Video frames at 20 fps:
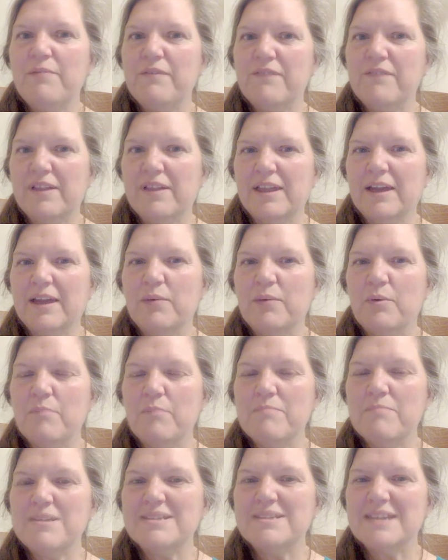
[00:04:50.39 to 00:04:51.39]
we feel like
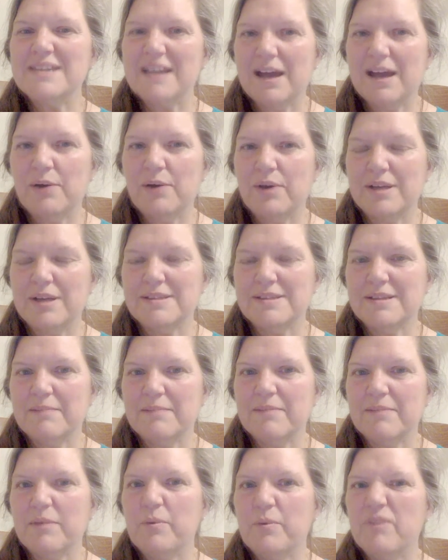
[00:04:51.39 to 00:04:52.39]
we're missing out on
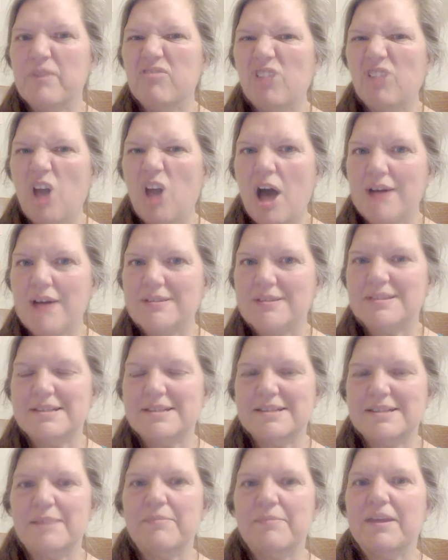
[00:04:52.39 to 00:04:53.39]
something, we've
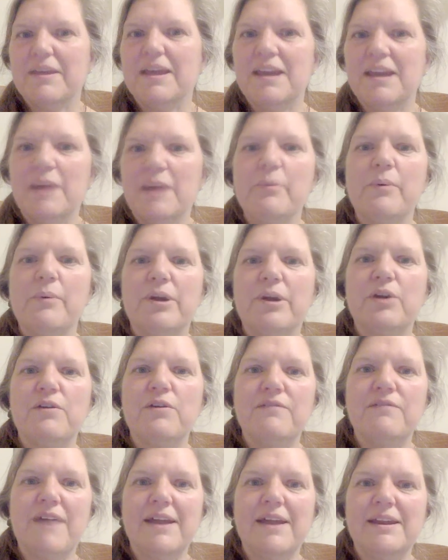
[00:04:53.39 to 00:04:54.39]
lost something, and now we want to
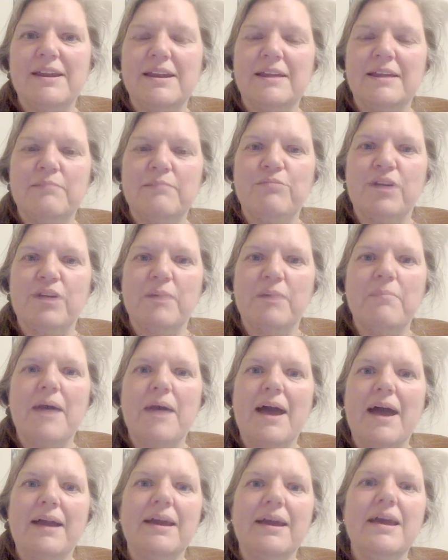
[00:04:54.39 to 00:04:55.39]
go find it and bring it
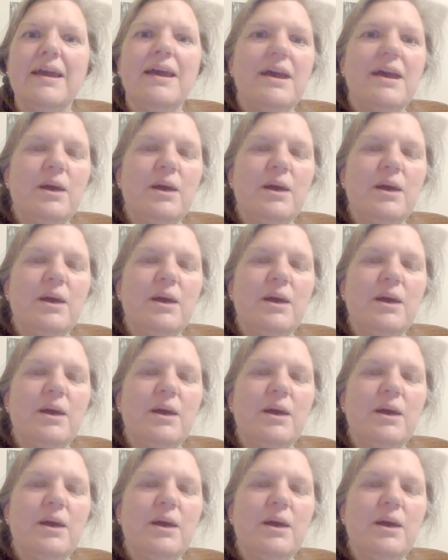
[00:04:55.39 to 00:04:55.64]
back.